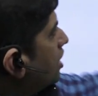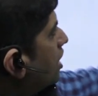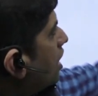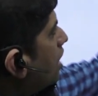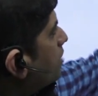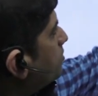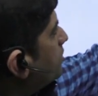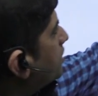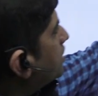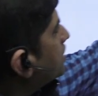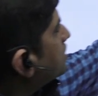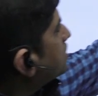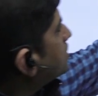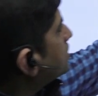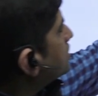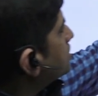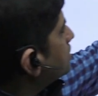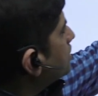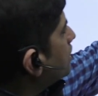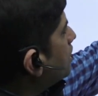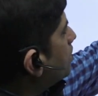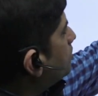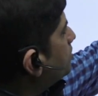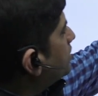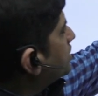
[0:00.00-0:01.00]
American,
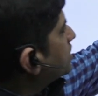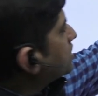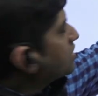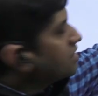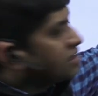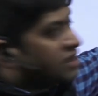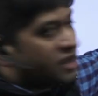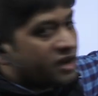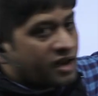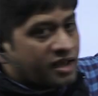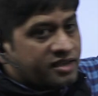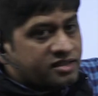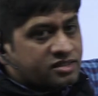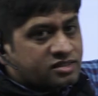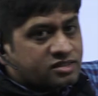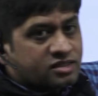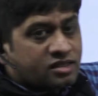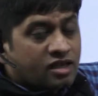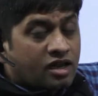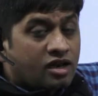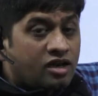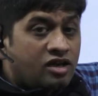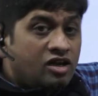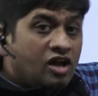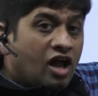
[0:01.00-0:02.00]
American Airlines
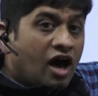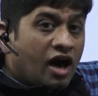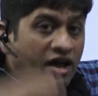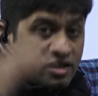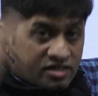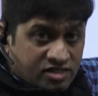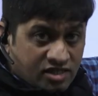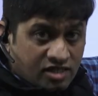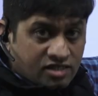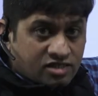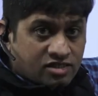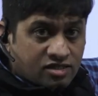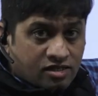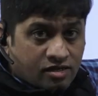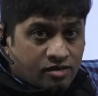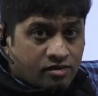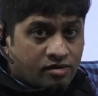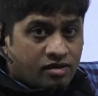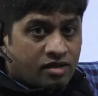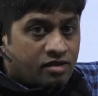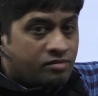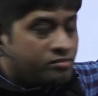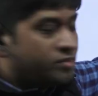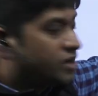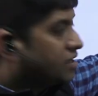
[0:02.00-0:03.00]
largest
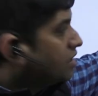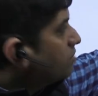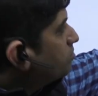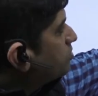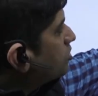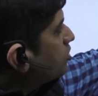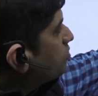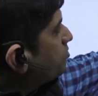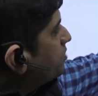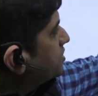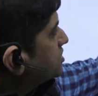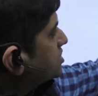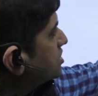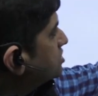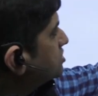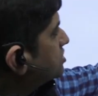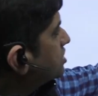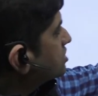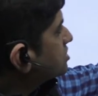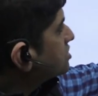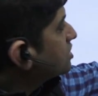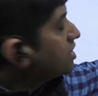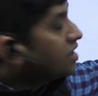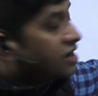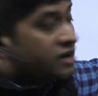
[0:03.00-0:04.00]
by number of passengers.